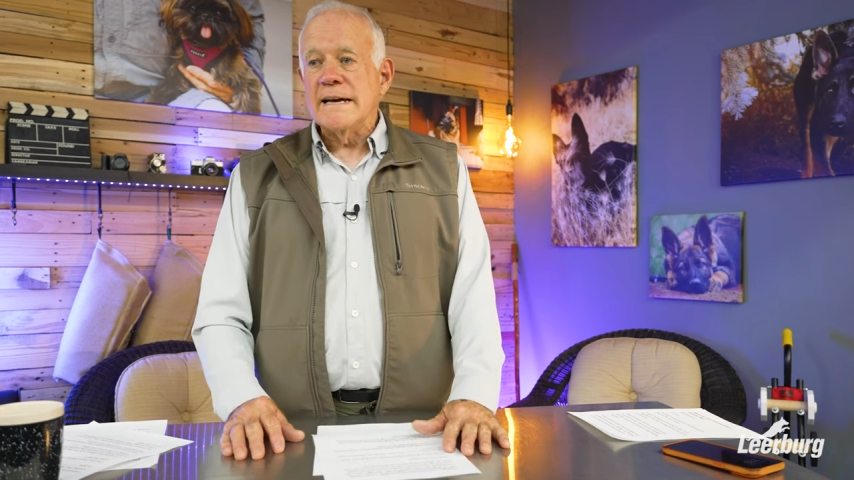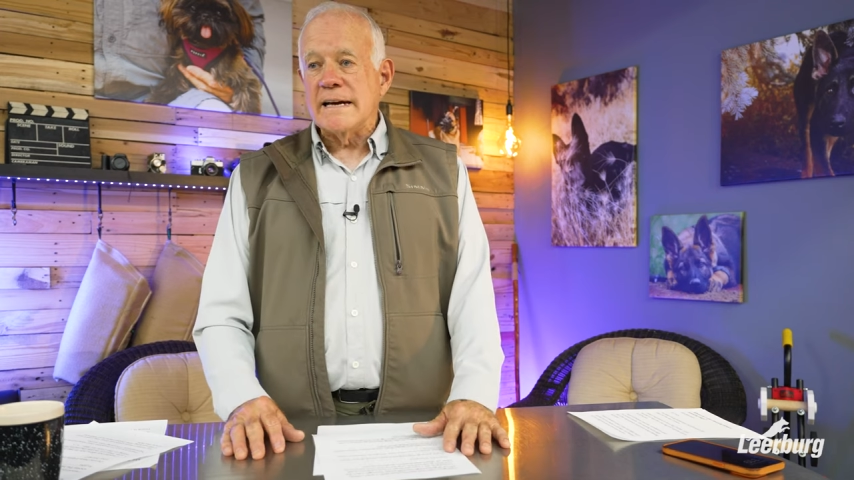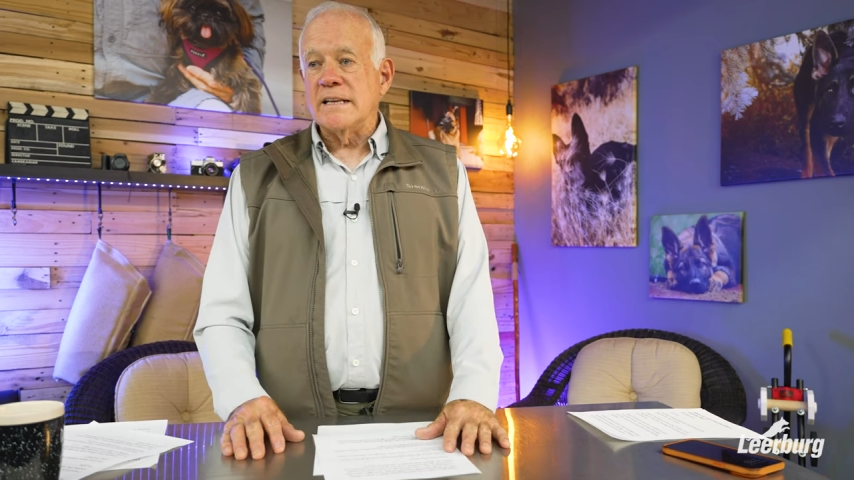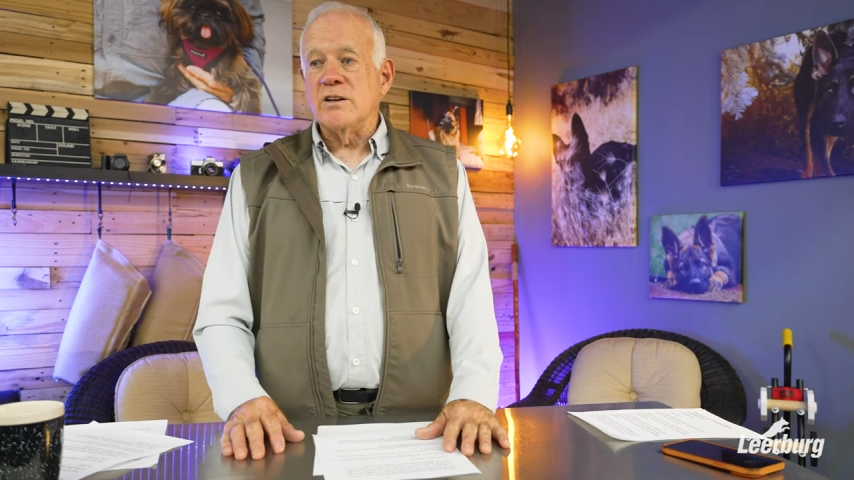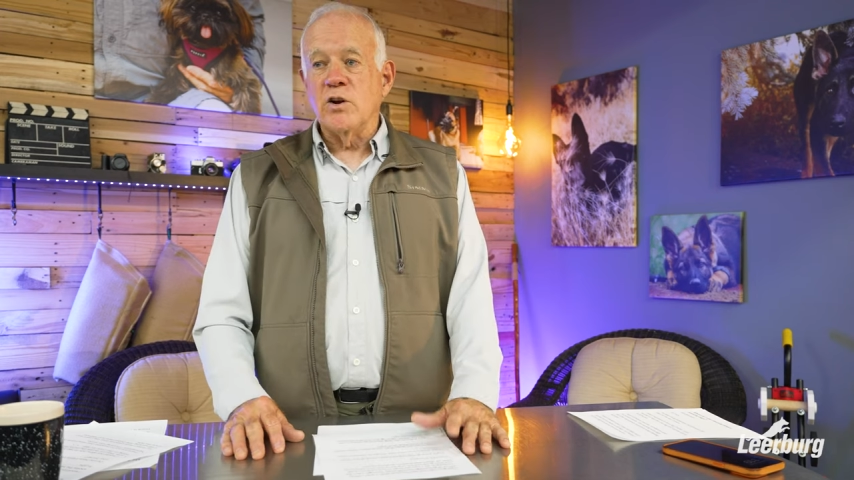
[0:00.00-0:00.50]

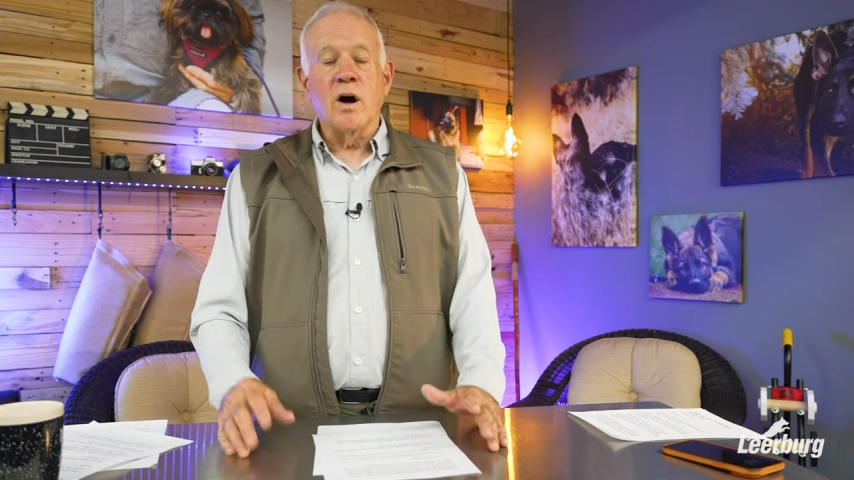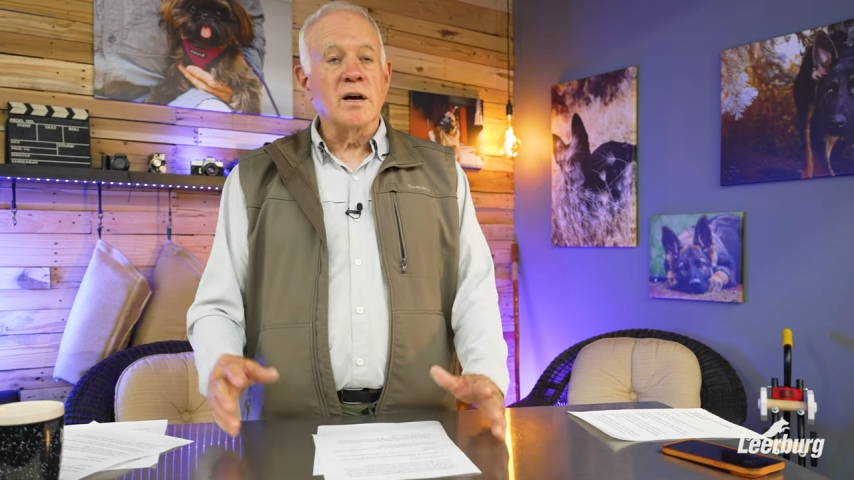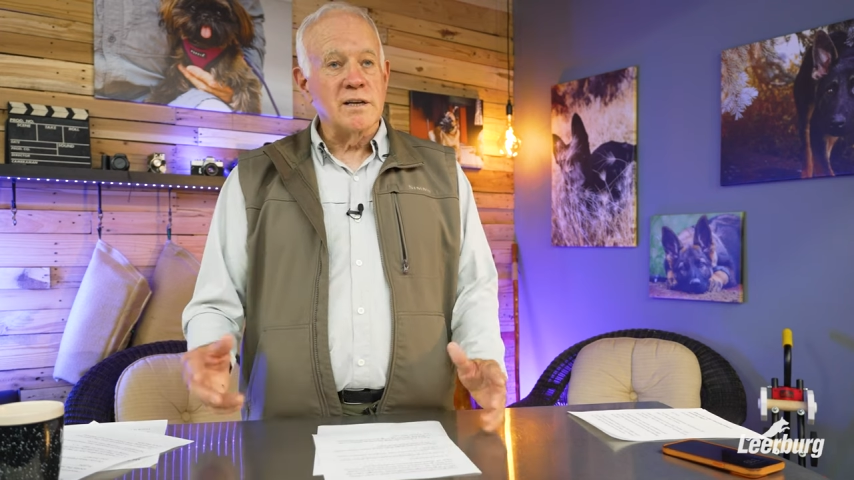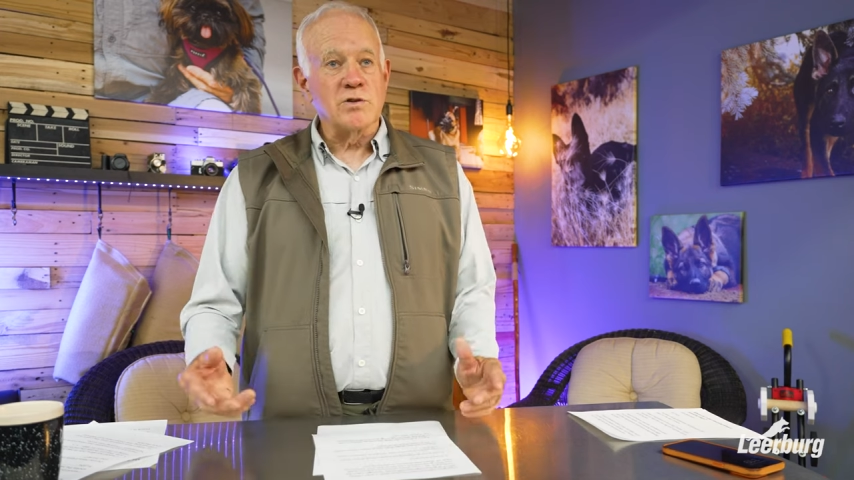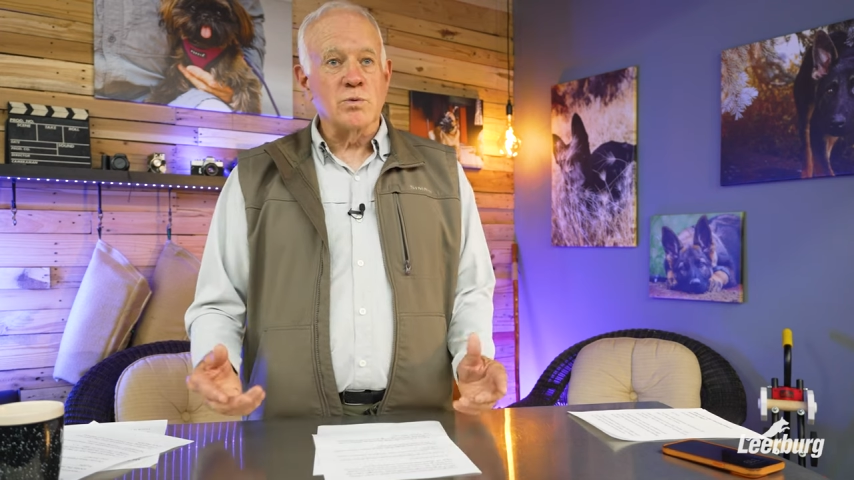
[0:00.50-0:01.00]
and the
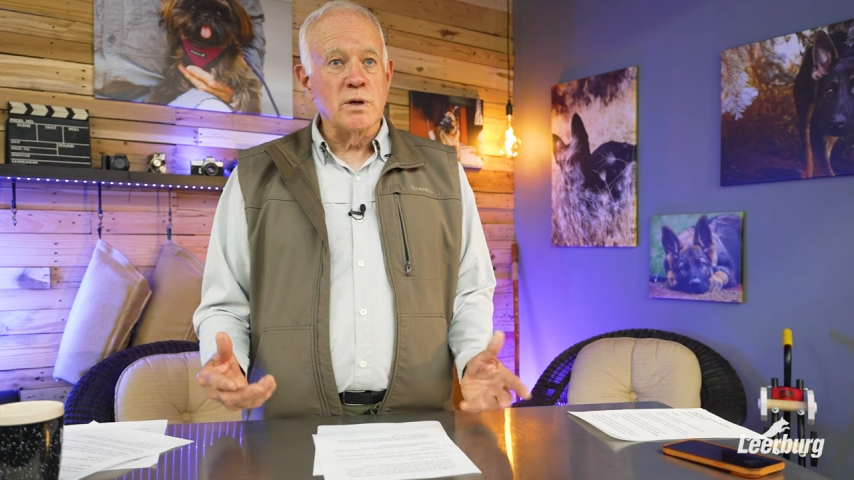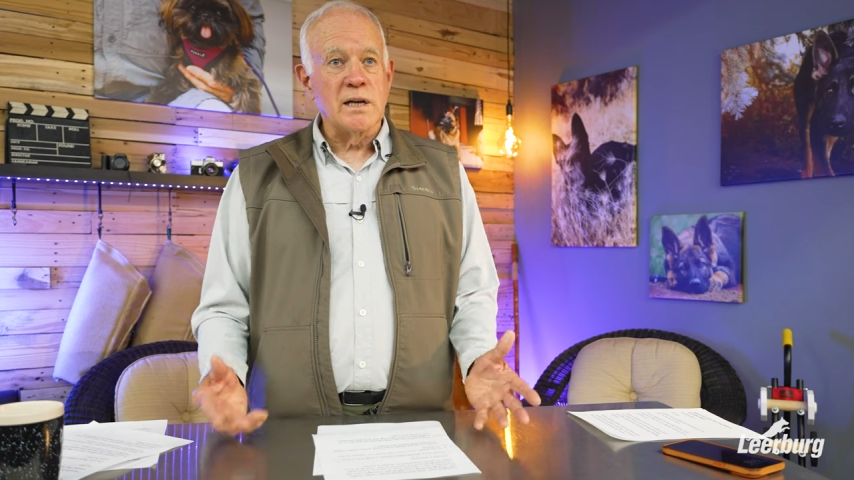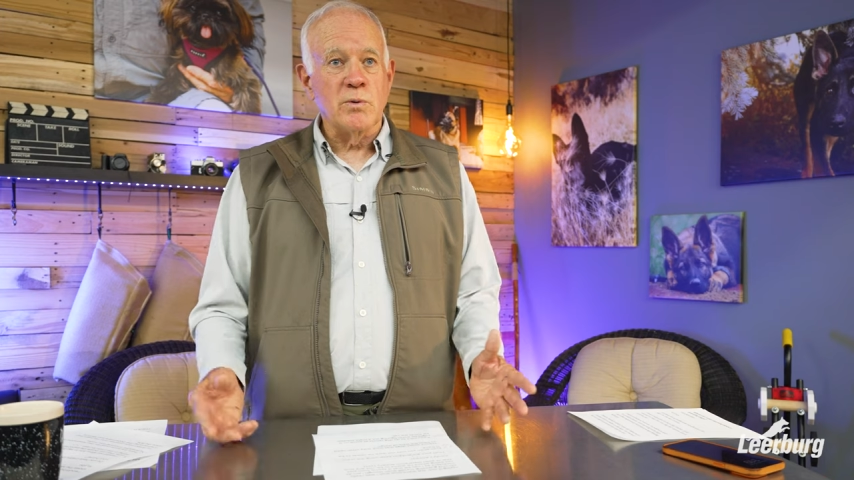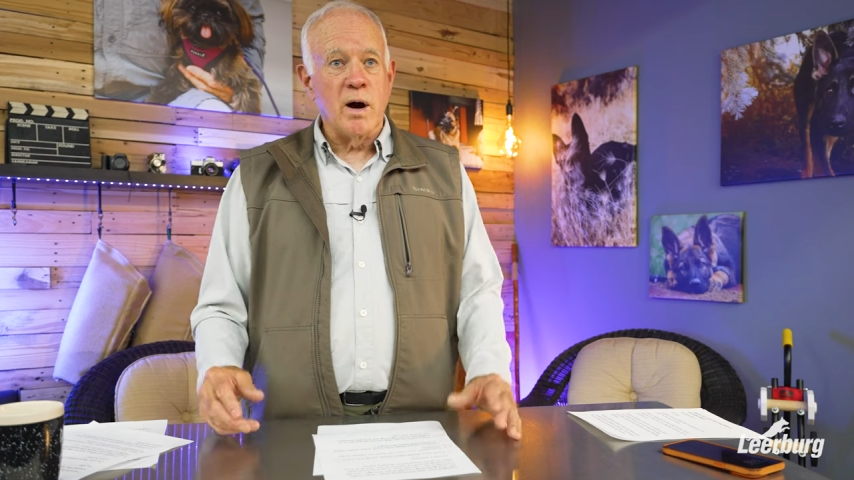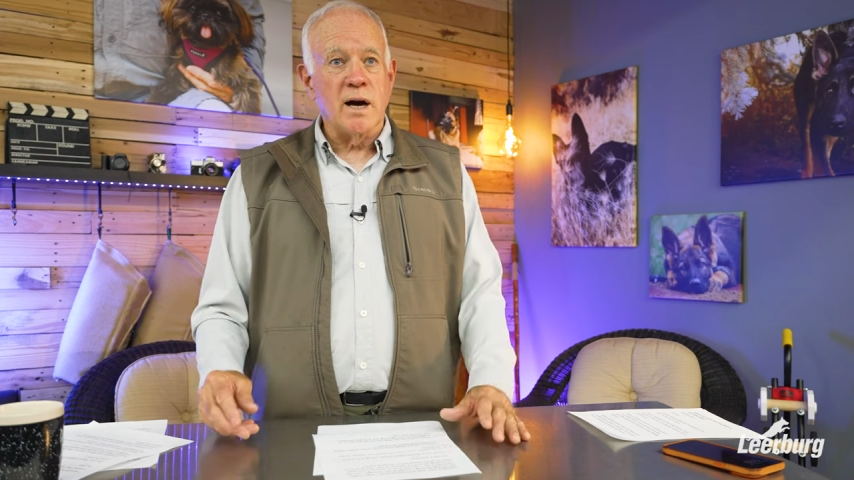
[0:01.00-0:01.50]
dog gets
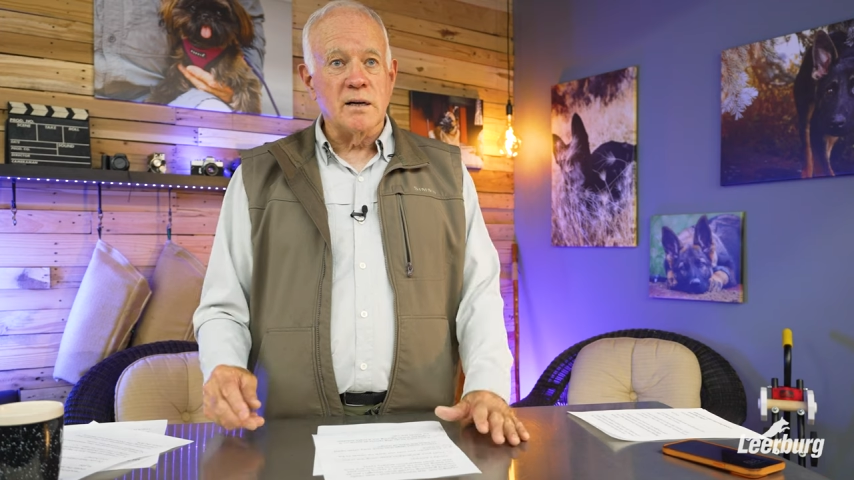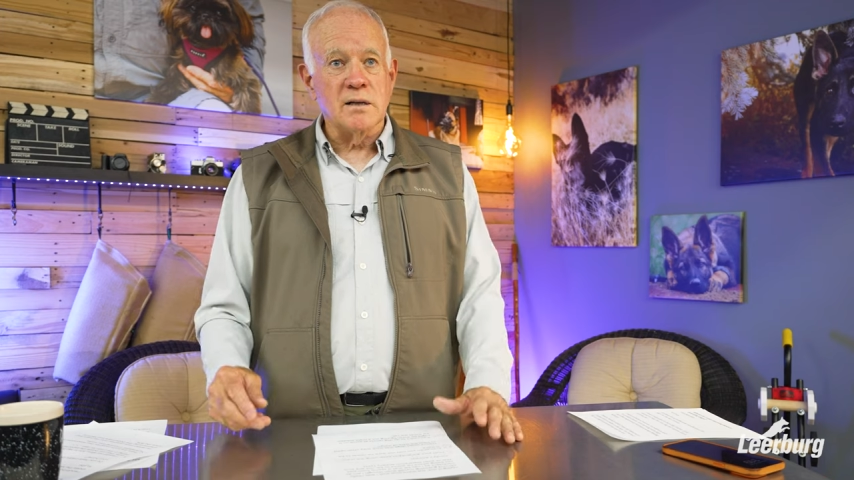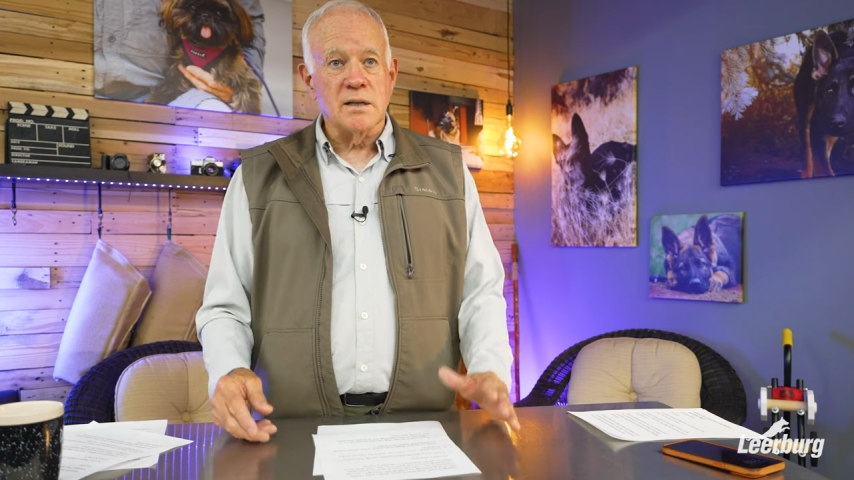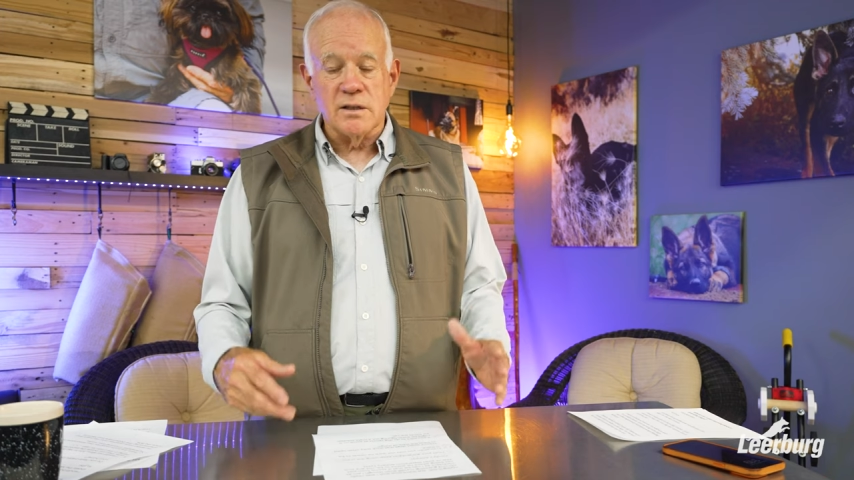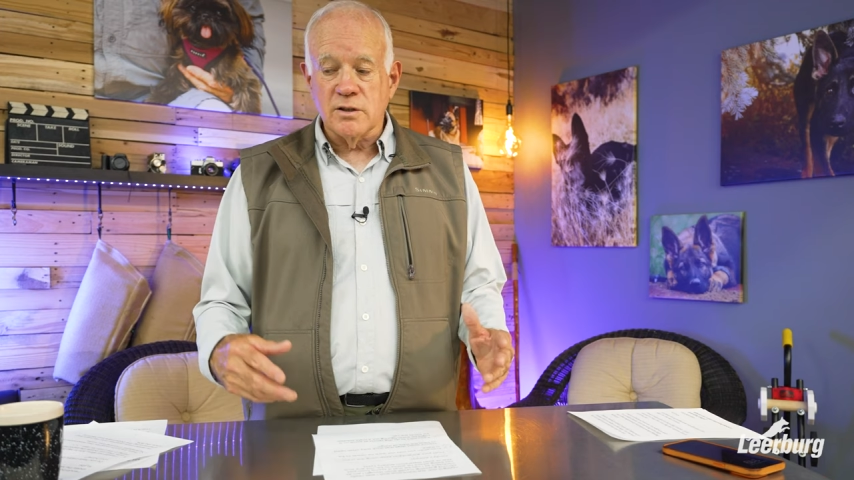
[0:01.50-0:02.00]
really
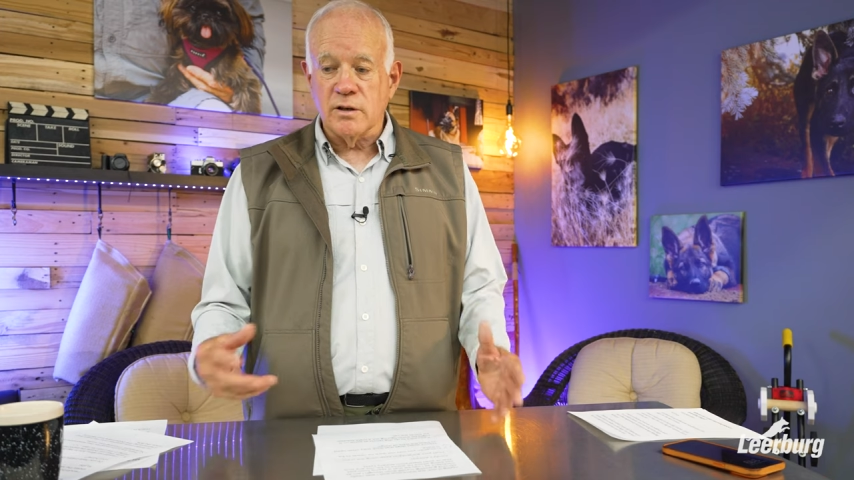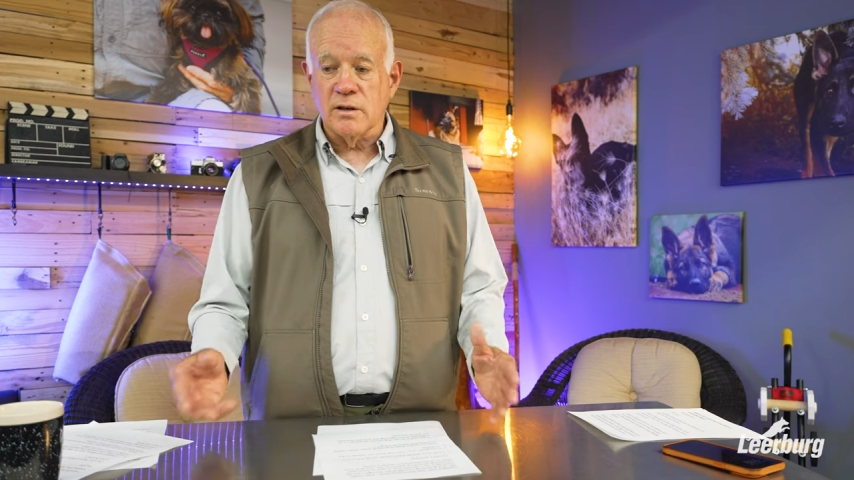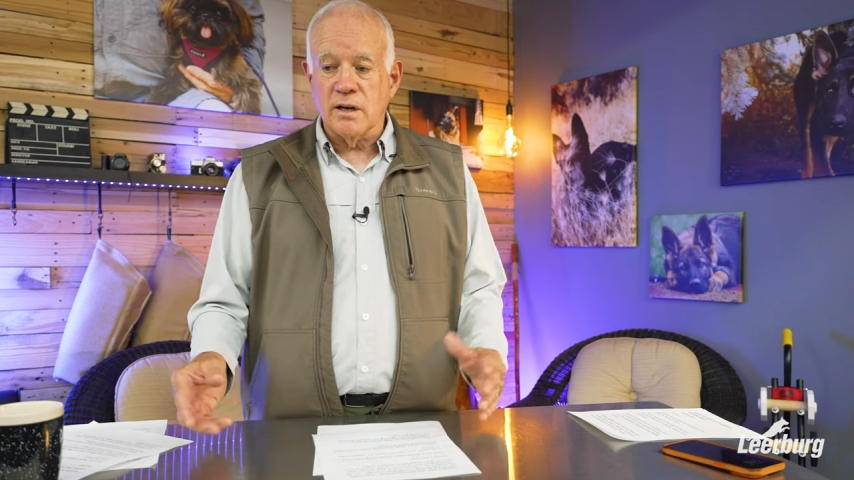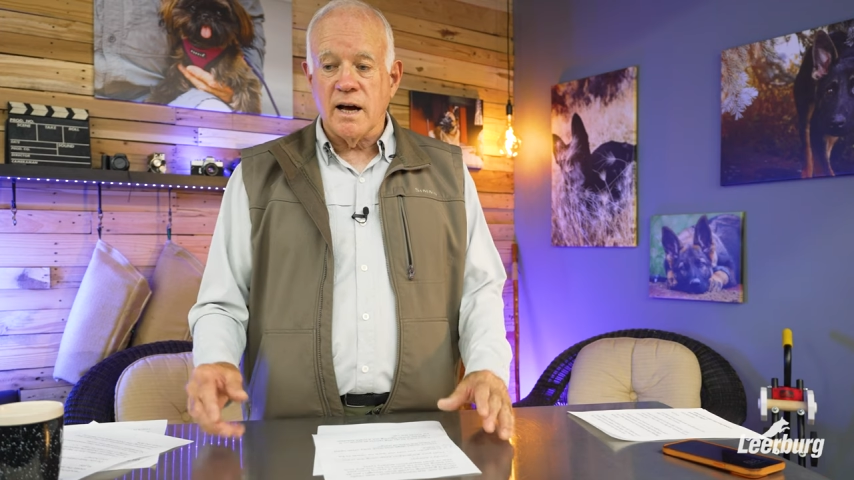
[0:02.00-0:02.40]
wild and turned